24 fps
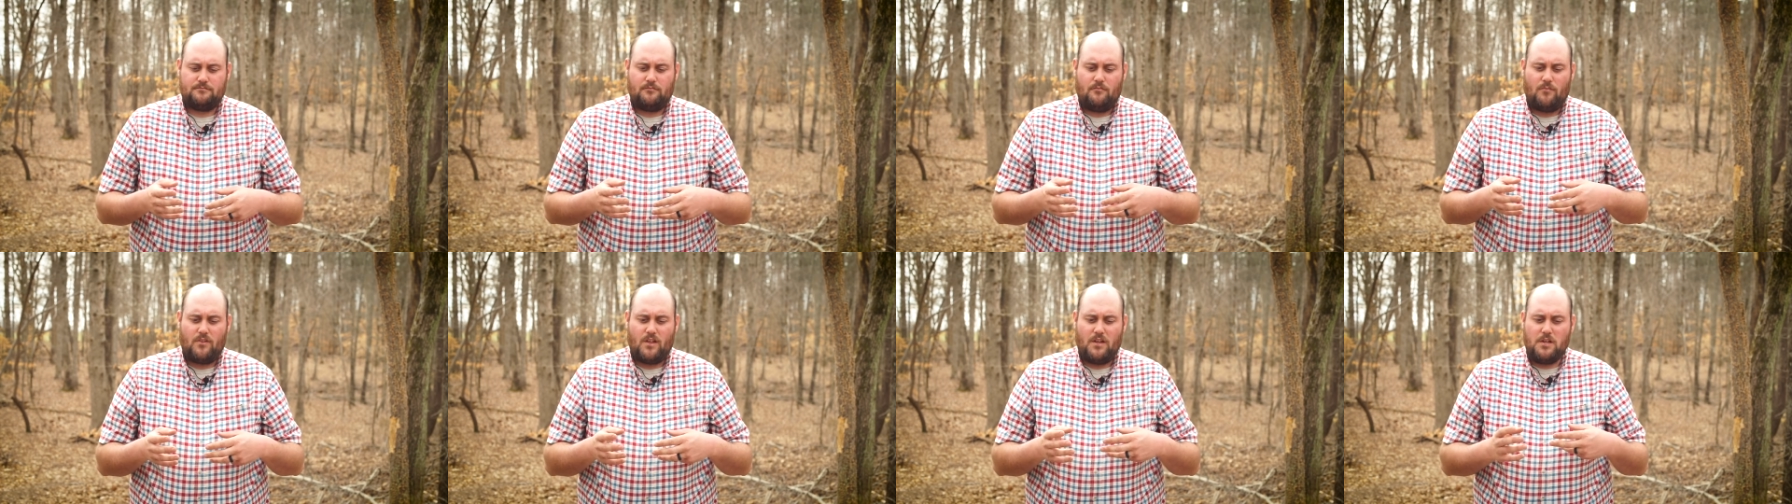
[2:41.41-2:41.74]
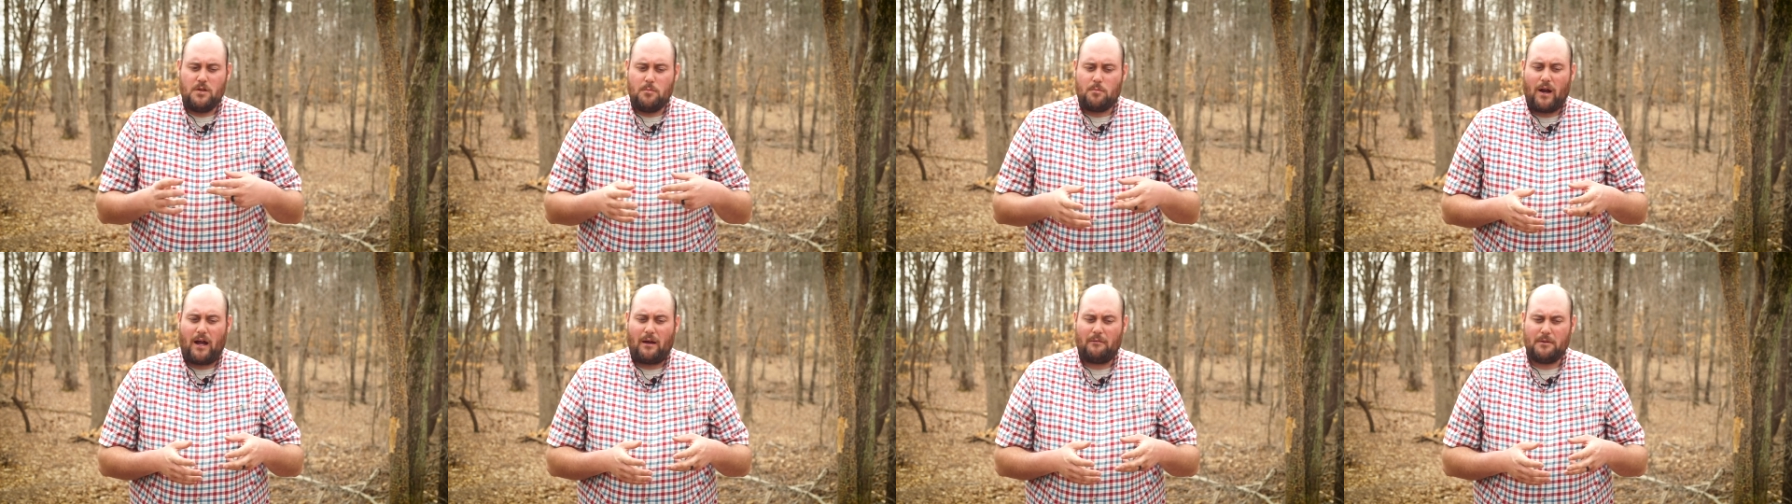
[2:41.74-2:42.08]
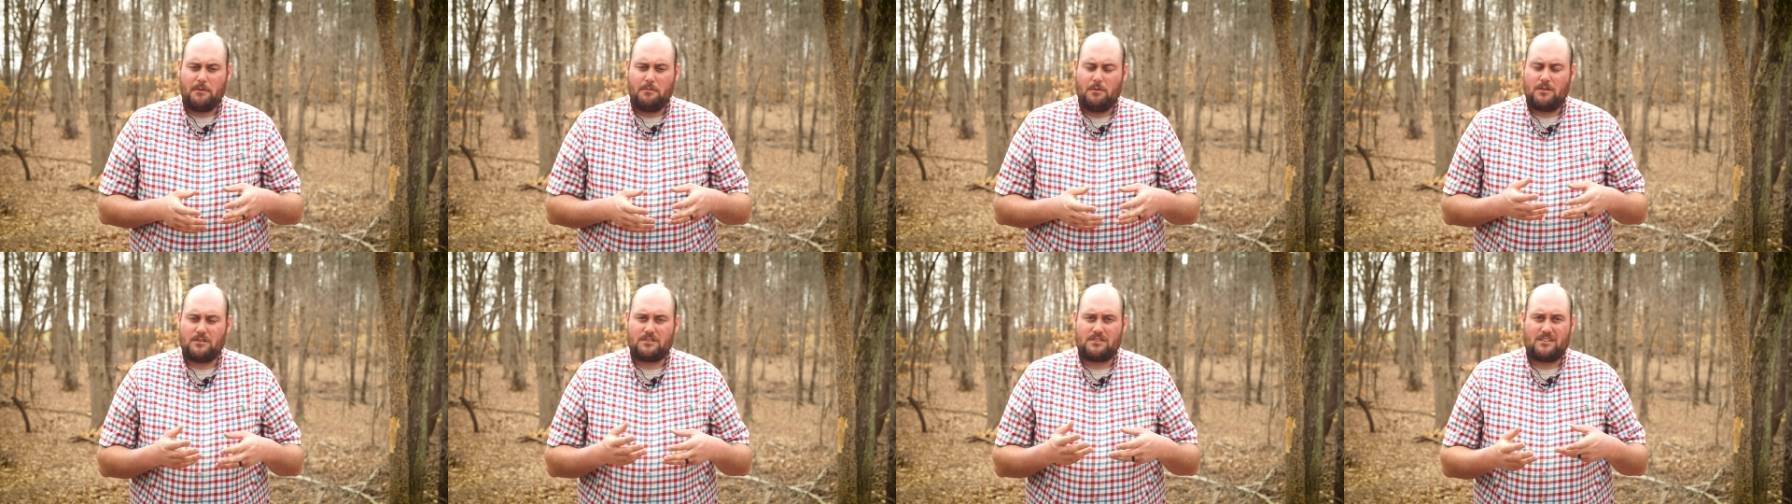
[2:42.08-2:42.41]
You probably
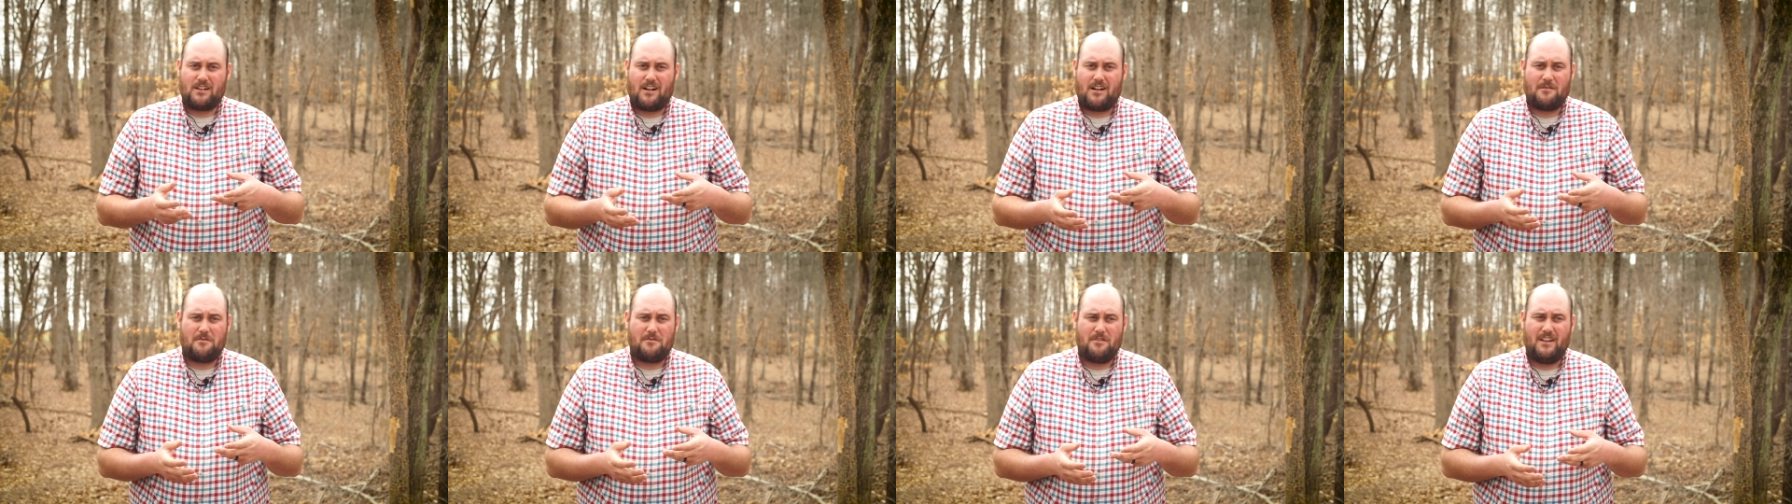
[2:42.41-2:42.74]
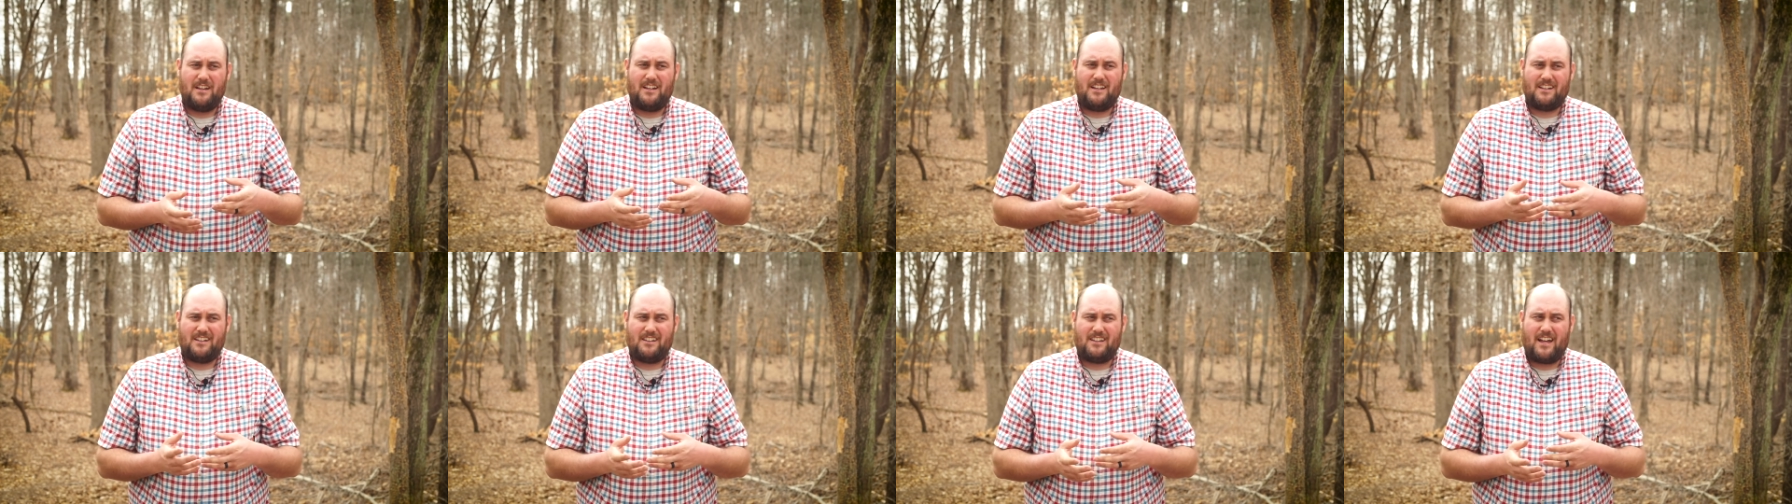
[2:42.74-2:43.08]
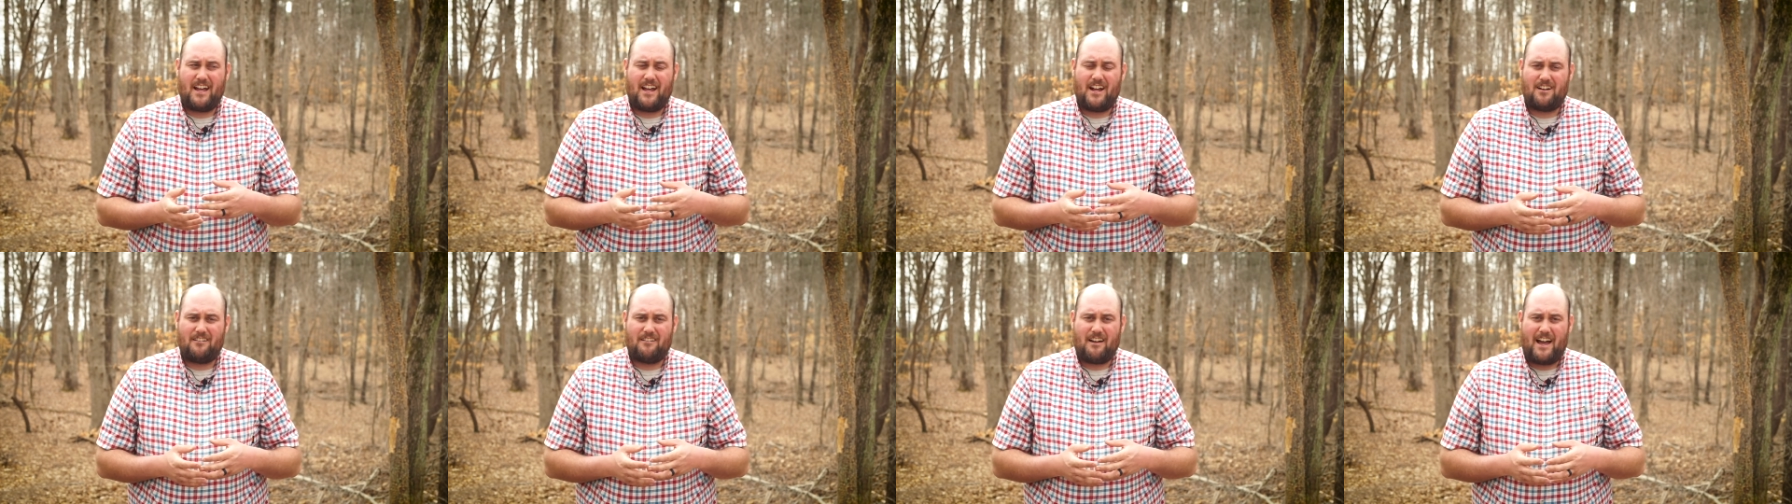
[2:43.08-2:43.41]
won't start feeding a
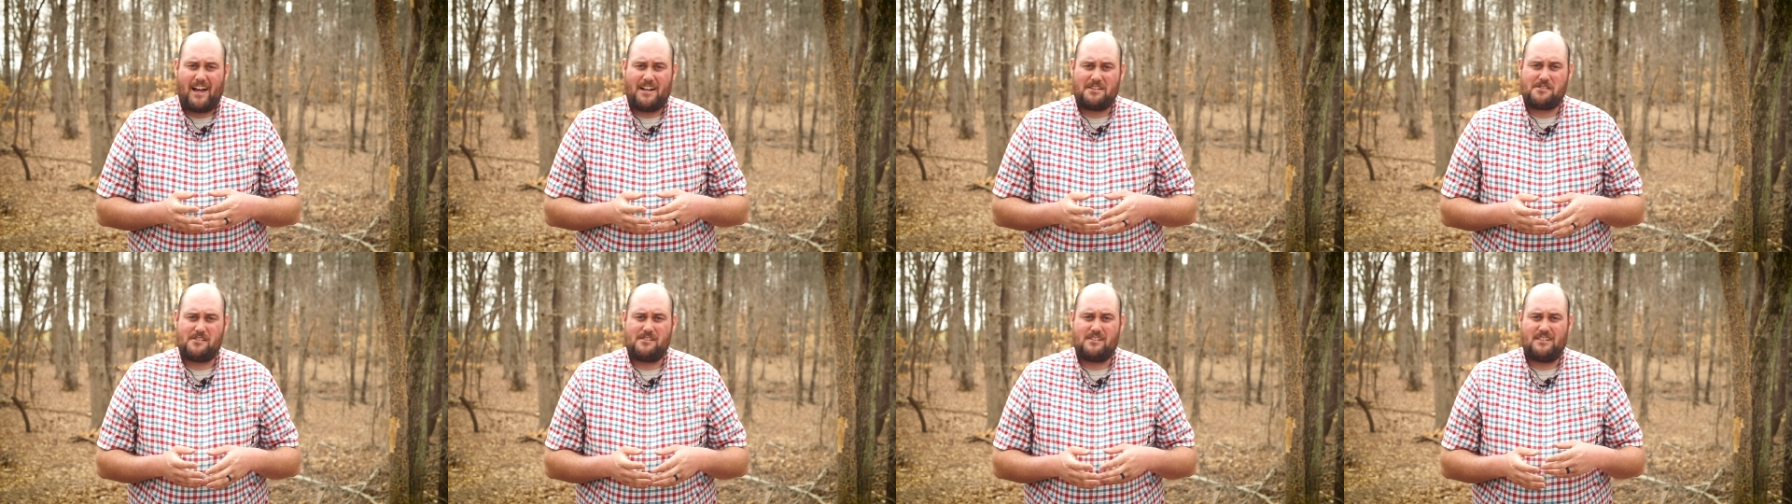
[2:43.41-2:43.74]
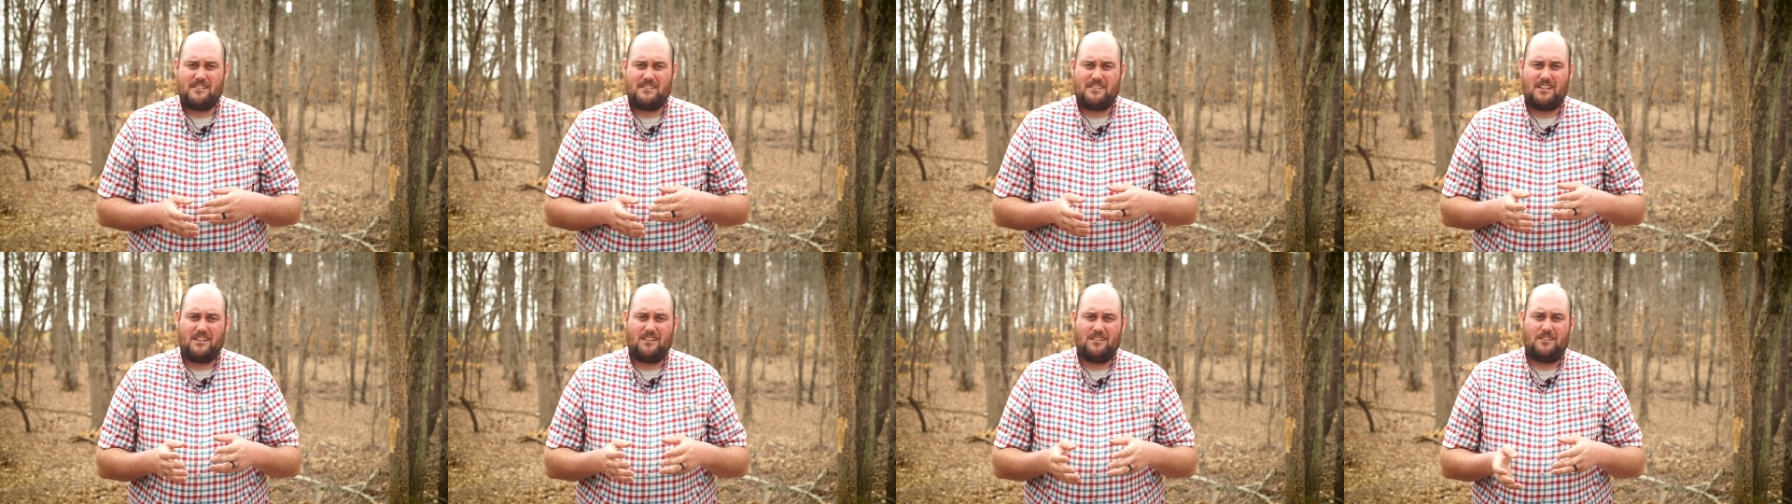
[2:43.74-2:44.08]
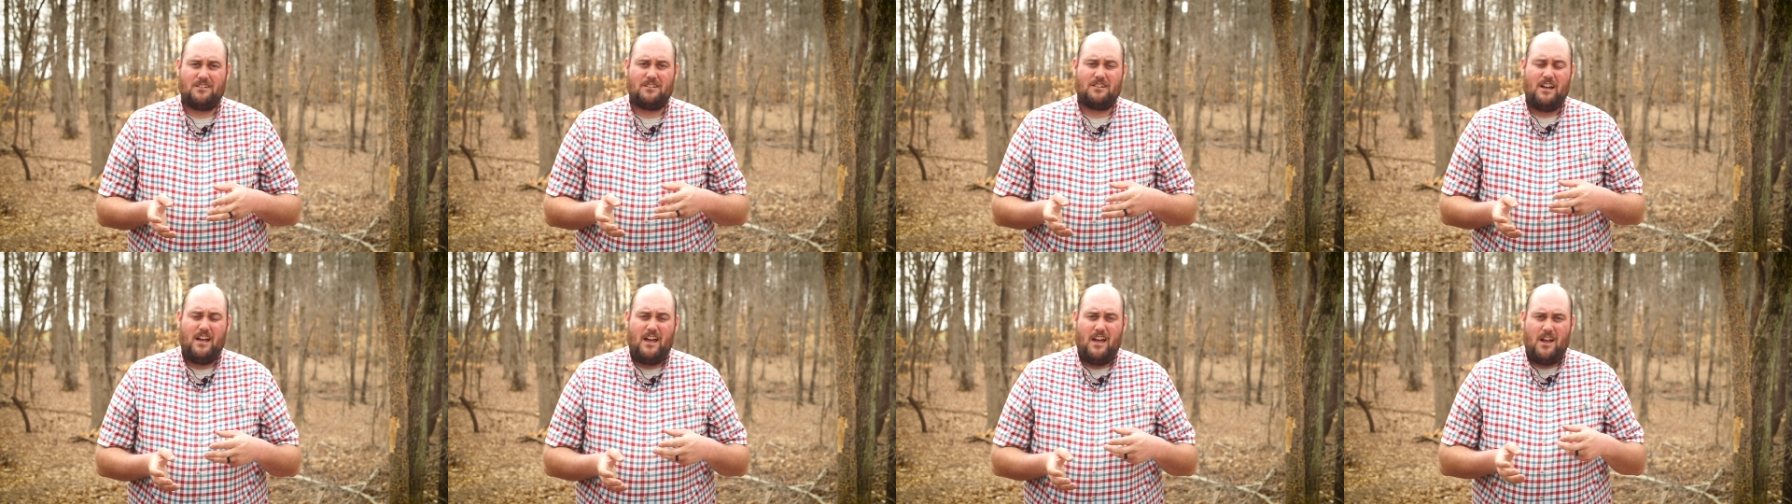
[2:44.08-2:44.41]
layer ration
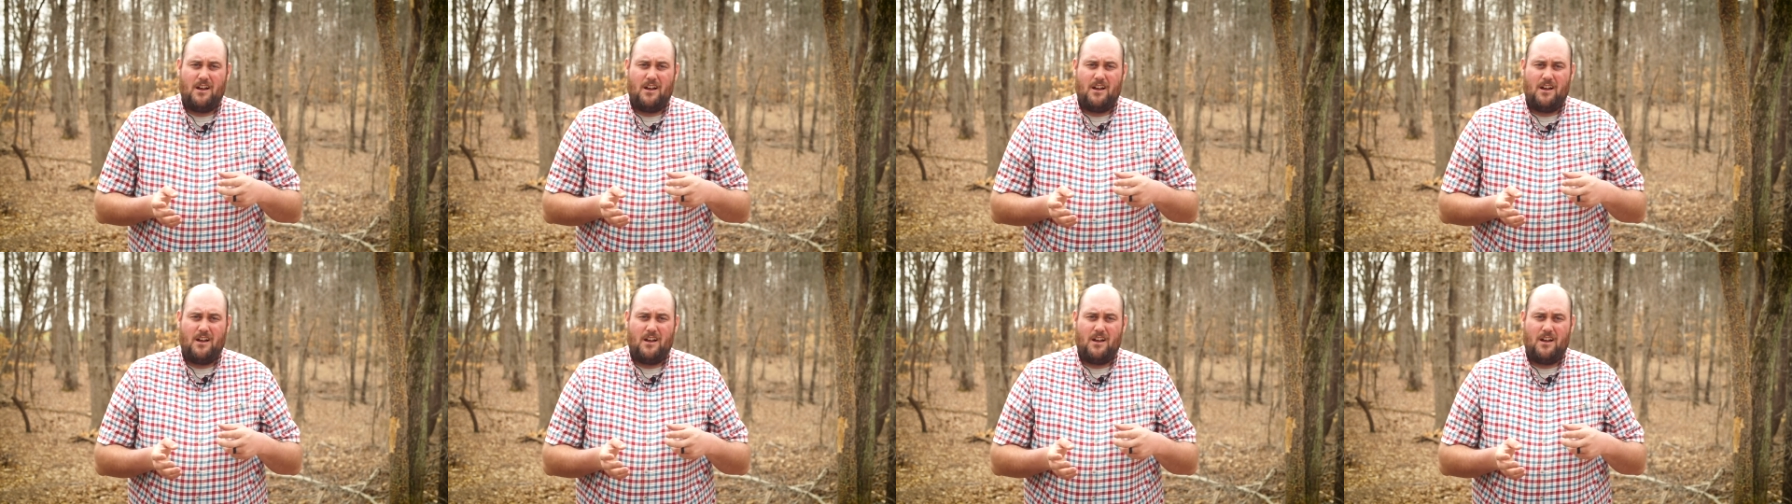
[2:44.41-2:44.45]
until